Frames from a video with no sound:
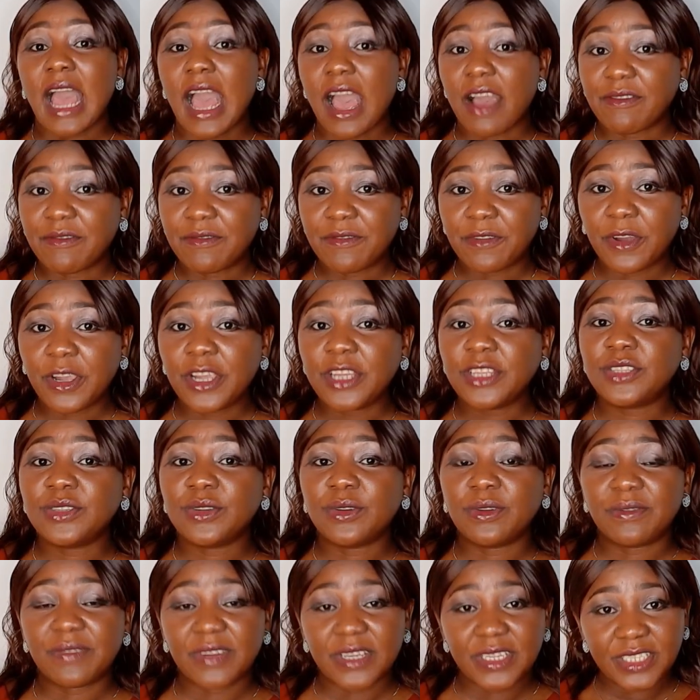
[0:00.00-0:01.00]
Avoid
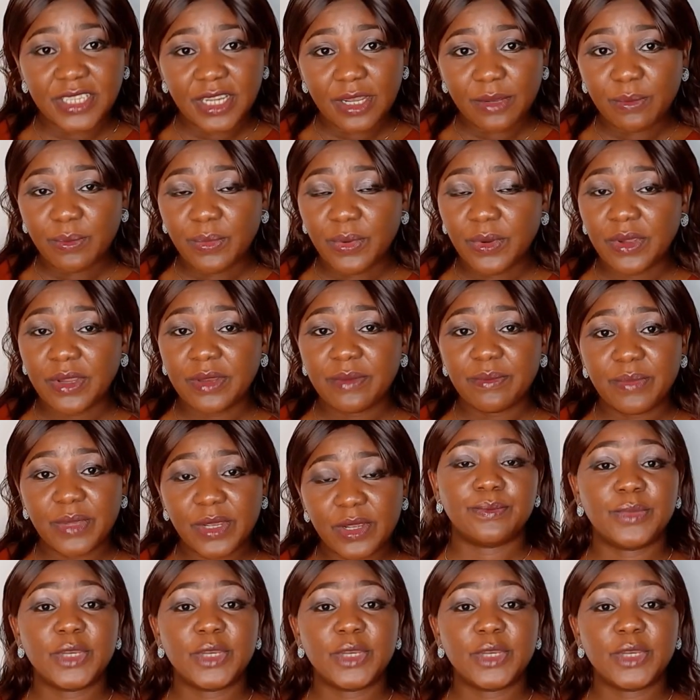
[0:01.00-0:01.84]
over shampooing